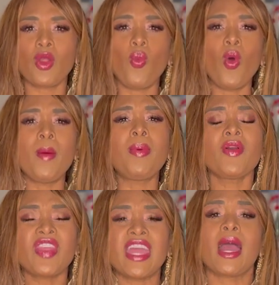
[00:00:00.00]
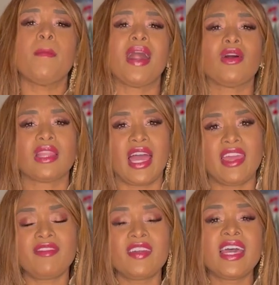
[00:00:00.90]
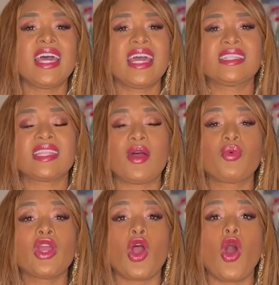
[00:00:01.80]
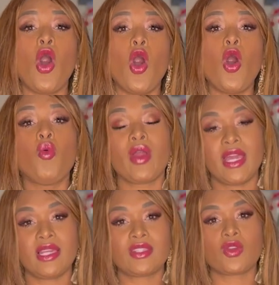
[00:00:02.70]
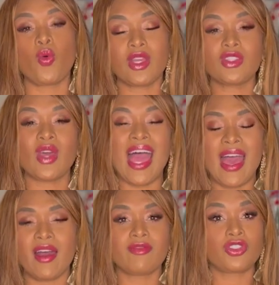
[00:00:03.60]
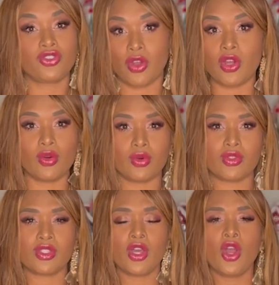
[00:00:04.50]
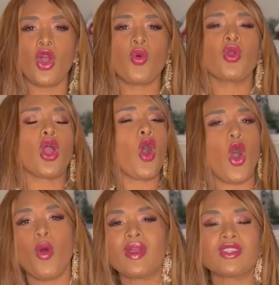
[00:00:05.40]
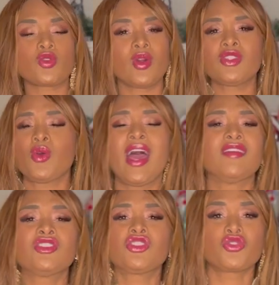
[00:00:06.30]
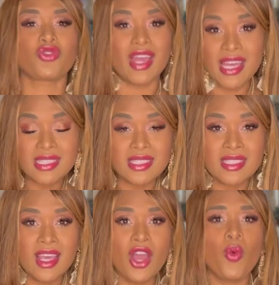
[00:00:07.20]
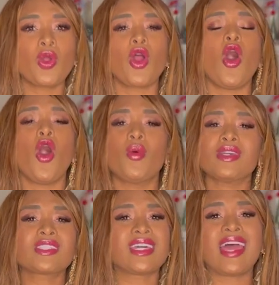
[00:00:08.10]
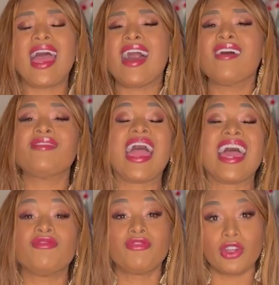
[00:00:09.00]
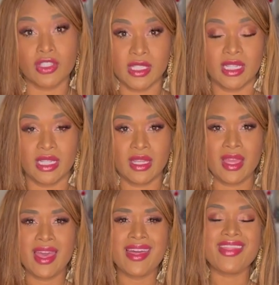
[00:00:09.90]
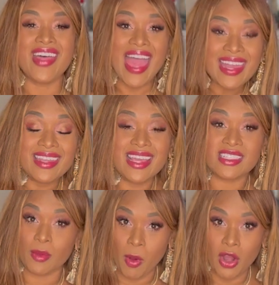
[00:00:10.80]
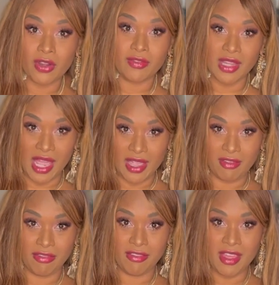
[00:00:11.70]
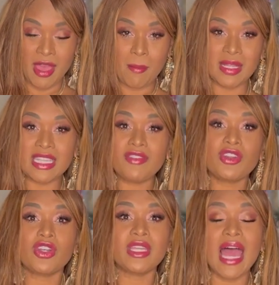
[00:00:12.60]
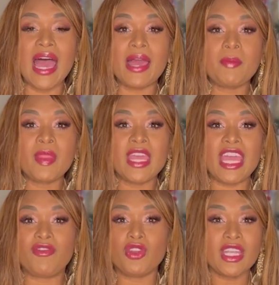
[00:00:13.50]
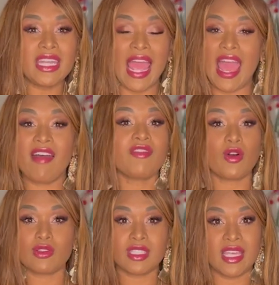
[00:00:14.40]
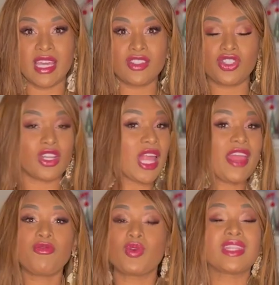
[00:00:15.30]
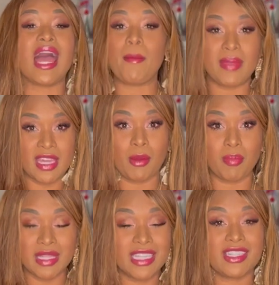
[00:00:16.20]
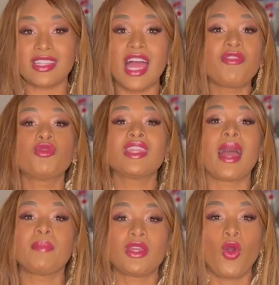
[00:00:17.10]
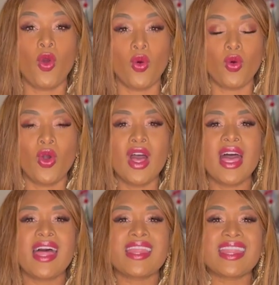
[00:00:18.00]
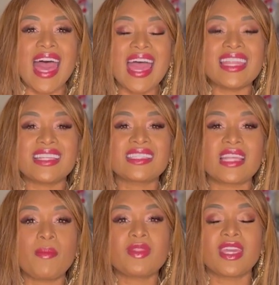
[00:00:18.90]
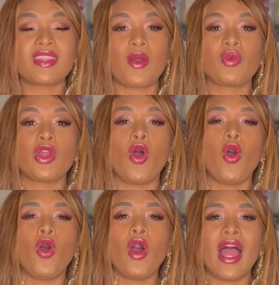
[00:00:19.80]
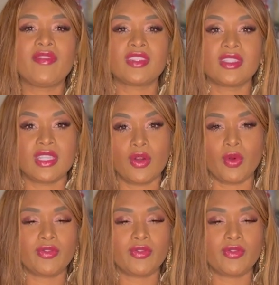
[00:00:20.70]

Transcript: One thing about life is that we are always going to have struggles. We are always going to have stress. We are always going to have adversity. That is a part of life. Believe it or not, if you didn't have those things, your life would not be complete. Your life would not be whole. That is something that we all have to deal with: